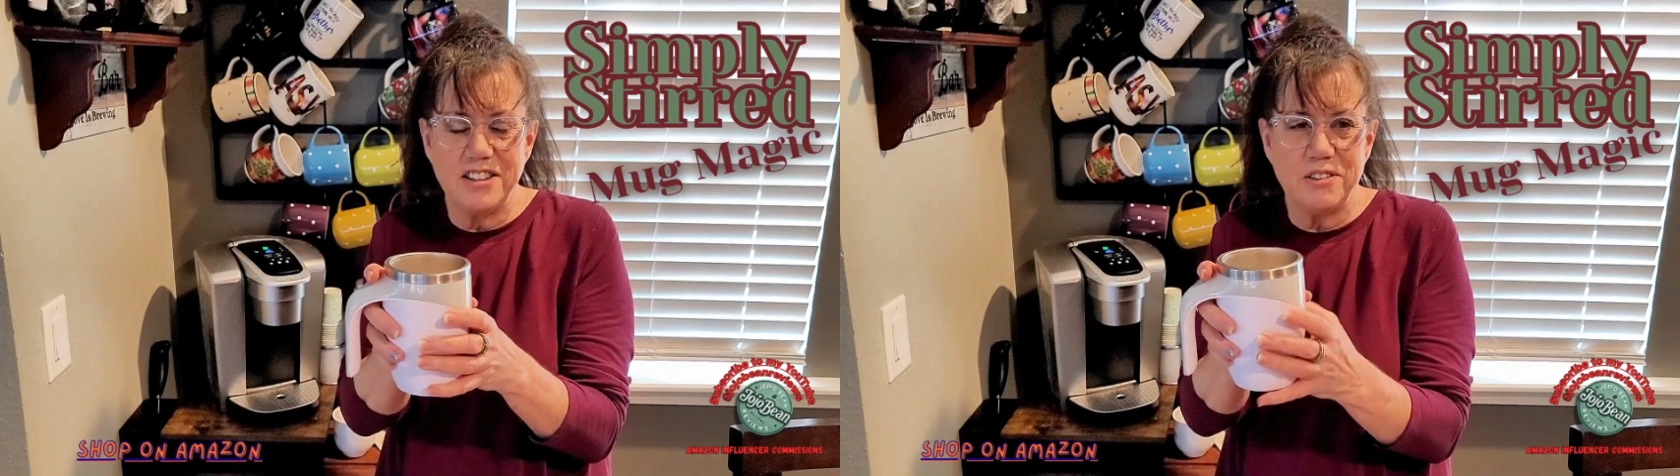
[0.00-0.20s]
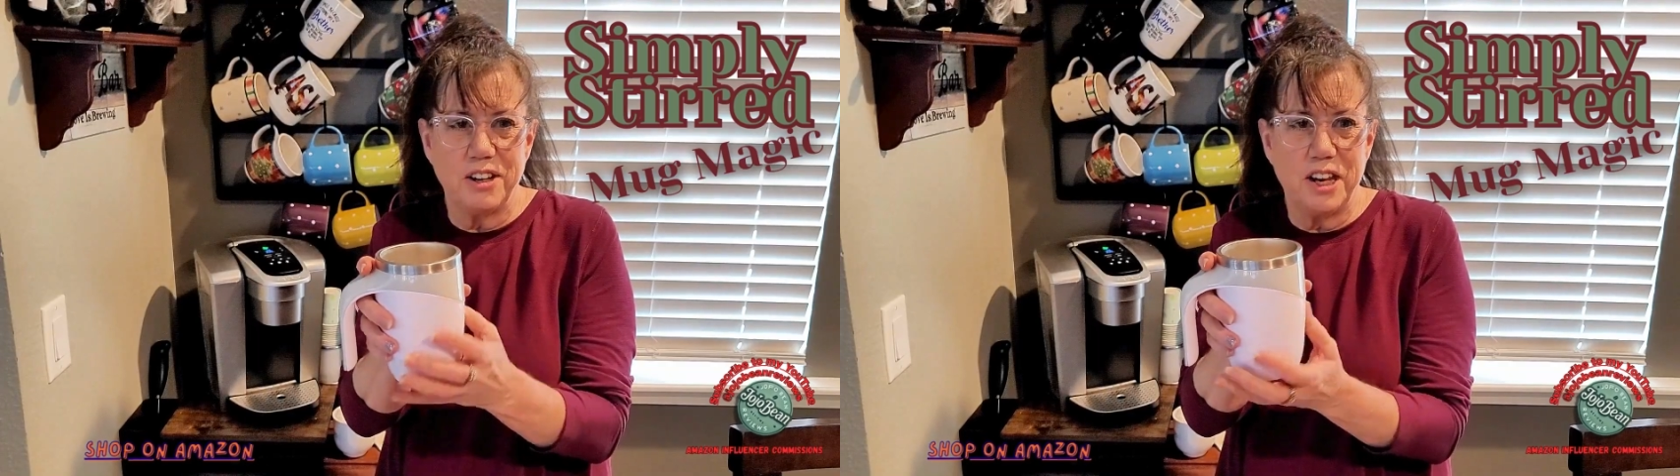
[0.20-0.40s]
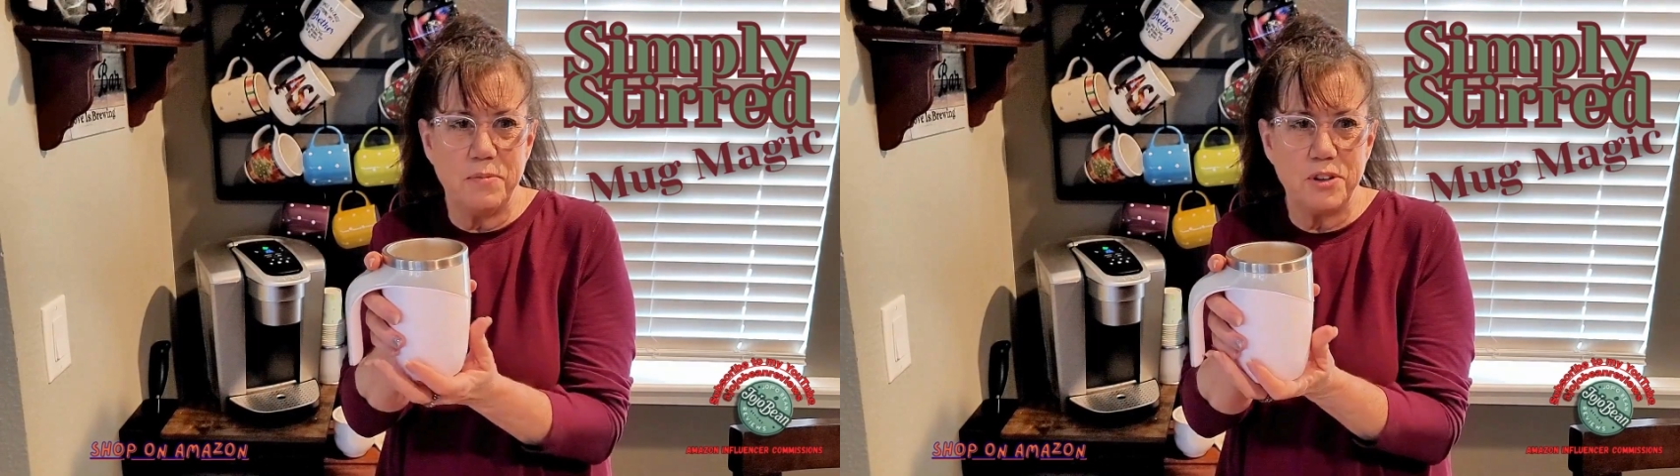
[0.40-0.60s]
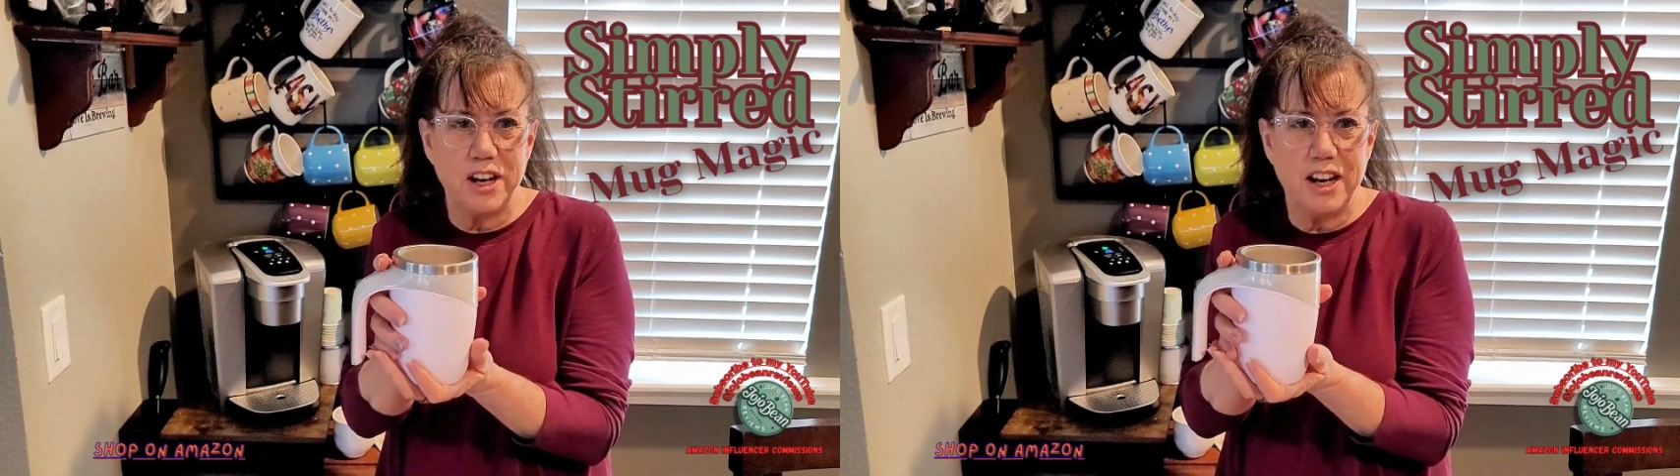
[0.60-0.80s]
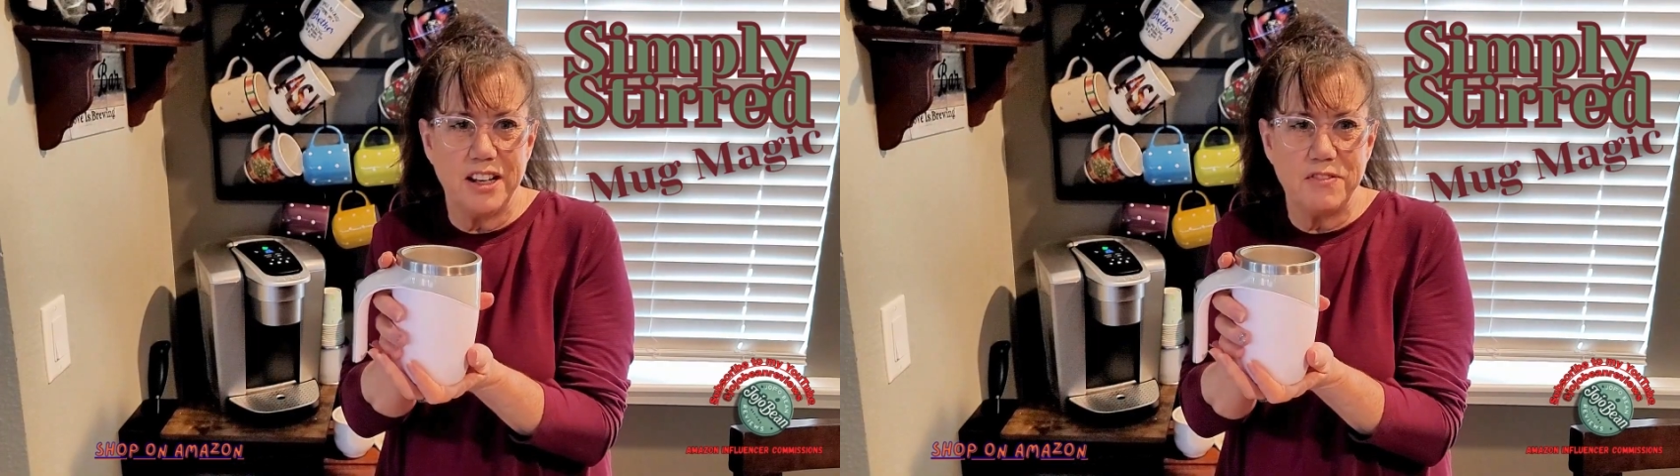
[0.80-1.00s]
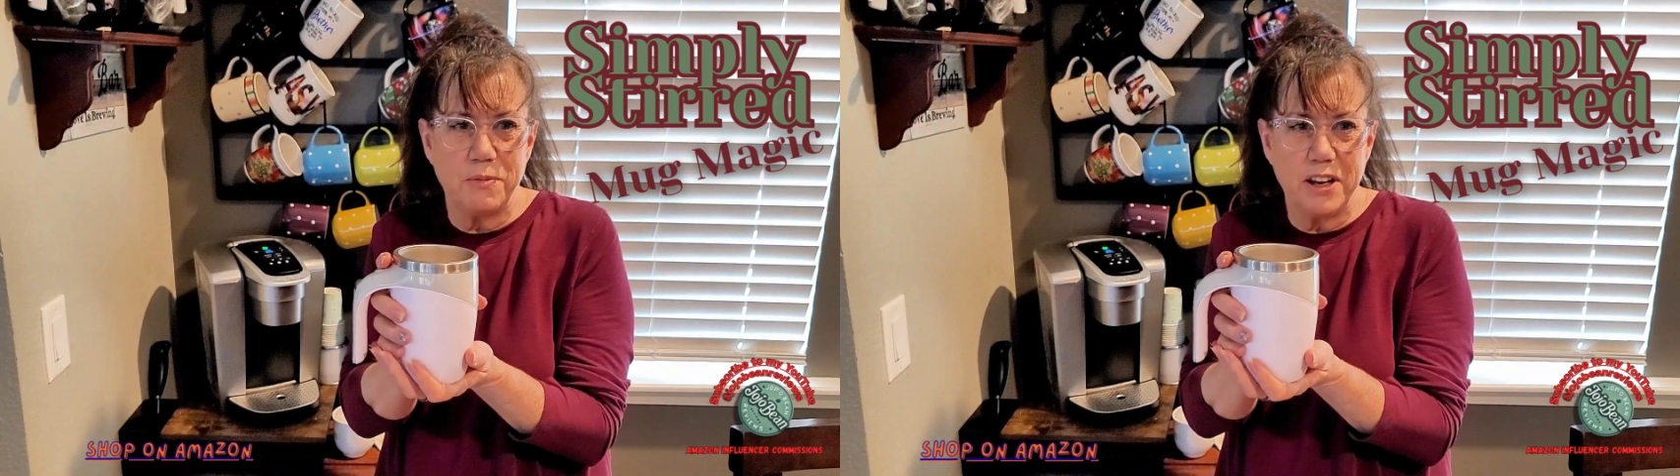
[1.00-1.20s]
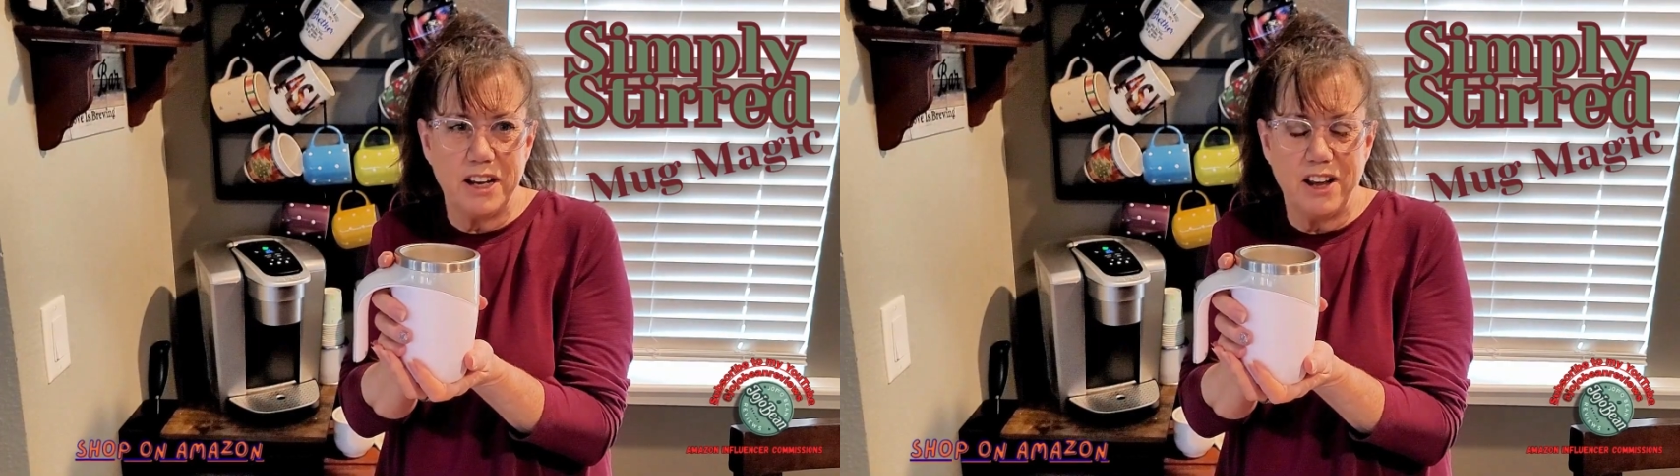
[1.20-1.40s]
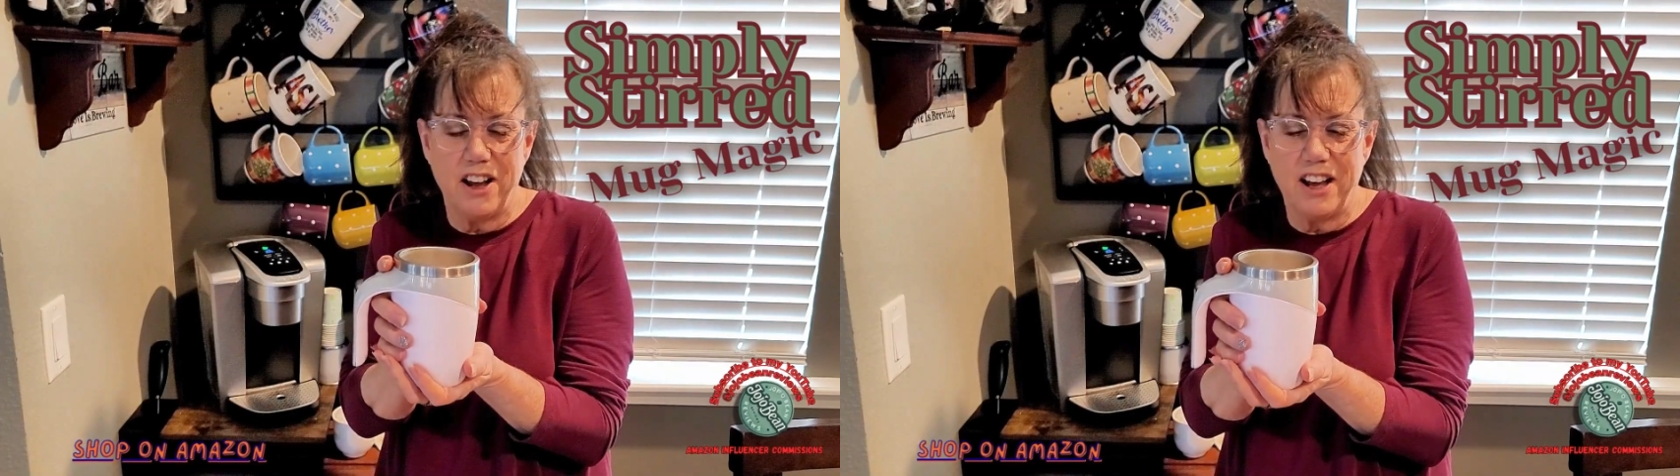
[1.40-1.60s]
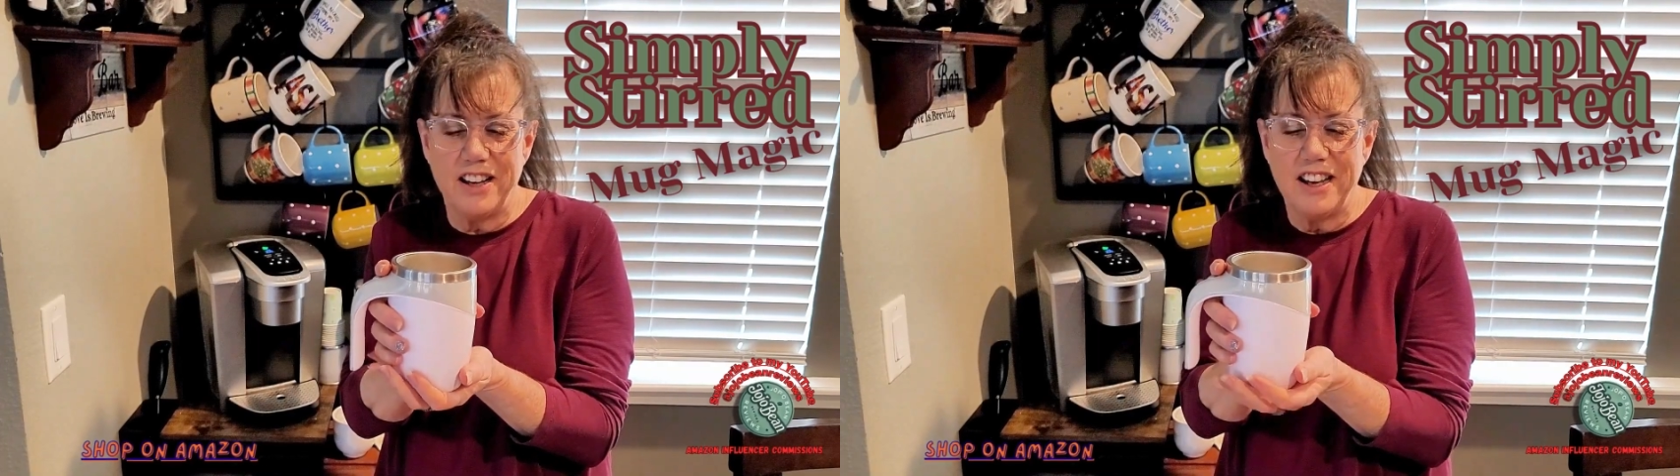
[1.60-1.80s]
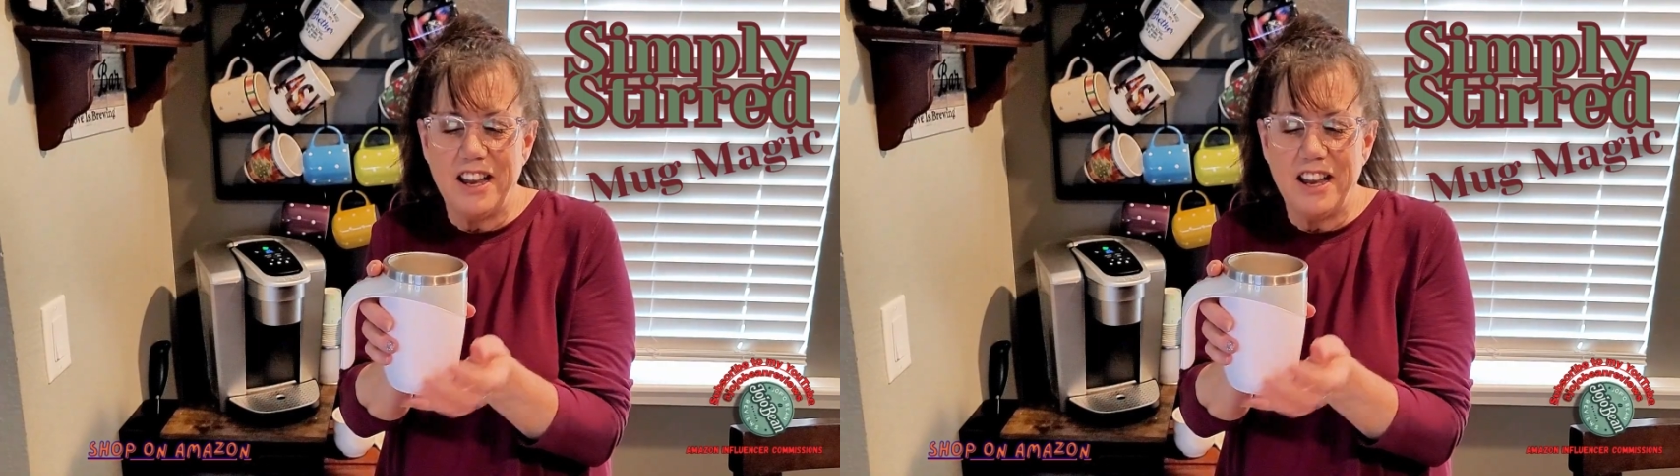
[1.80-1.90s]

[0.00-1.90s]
so it keeps your hands from getting hot.